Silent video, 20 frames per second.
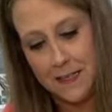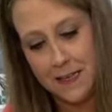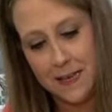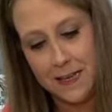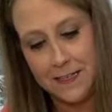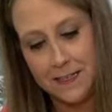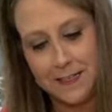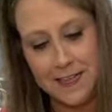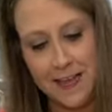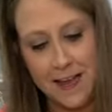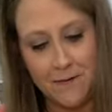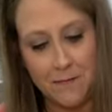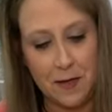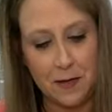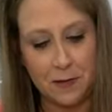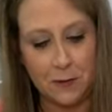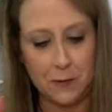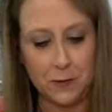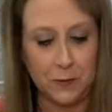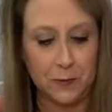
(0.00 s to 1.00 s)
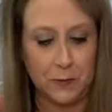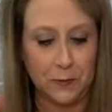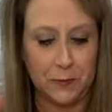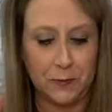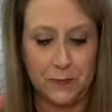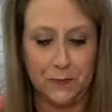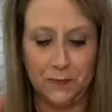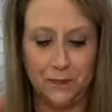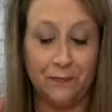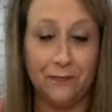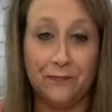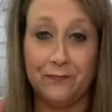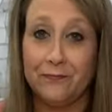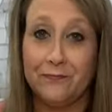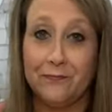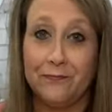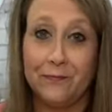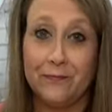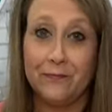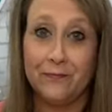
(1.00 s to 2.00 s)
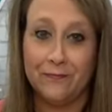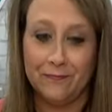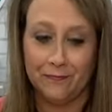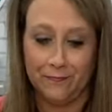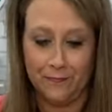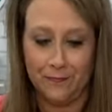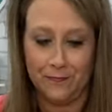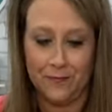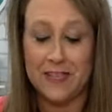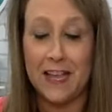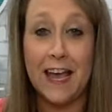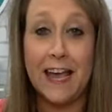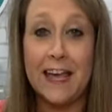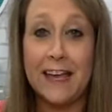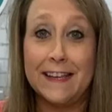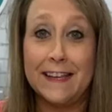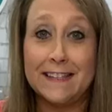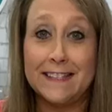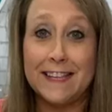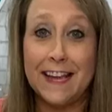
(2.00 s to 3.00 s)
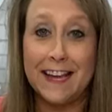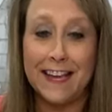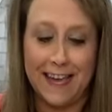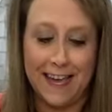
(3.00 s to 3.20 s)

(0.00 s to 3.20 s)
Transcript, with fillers: I just have my little sayings, I